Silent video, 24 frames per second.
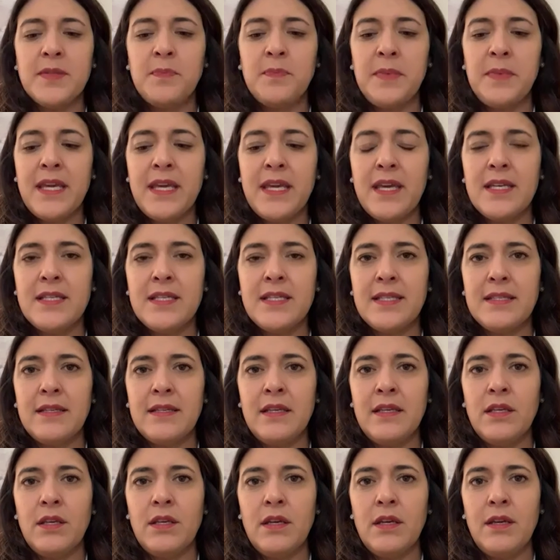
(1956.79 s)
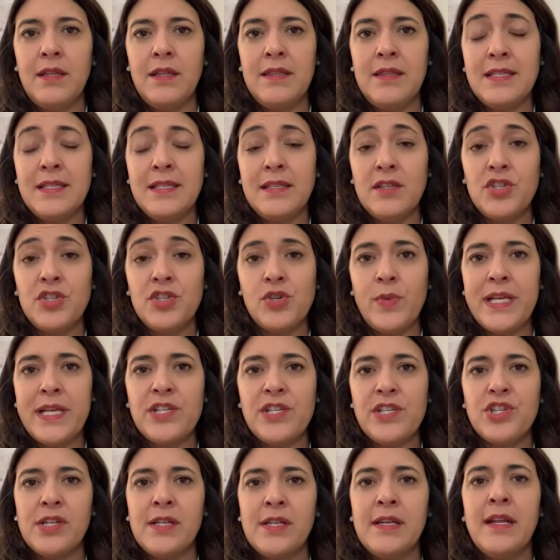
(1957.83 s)
Because in this
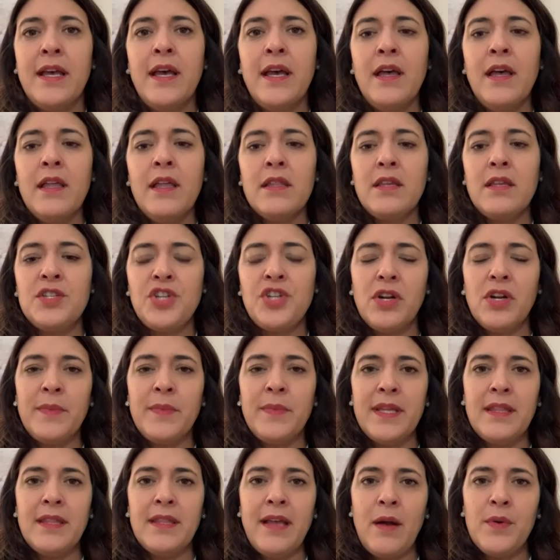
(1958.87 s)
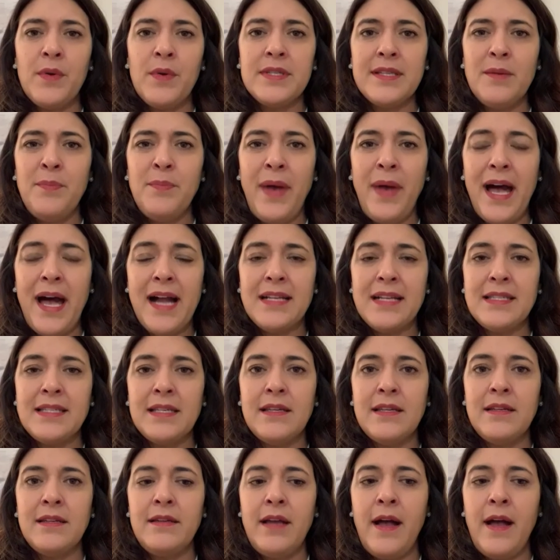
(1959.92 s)
situation, the gentleman that was
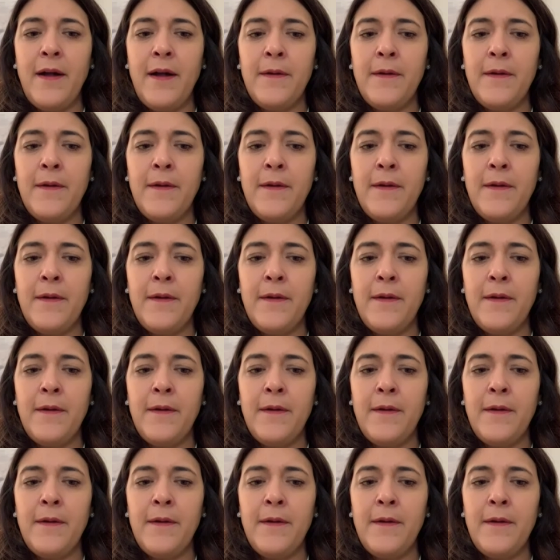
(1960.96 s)
impacted,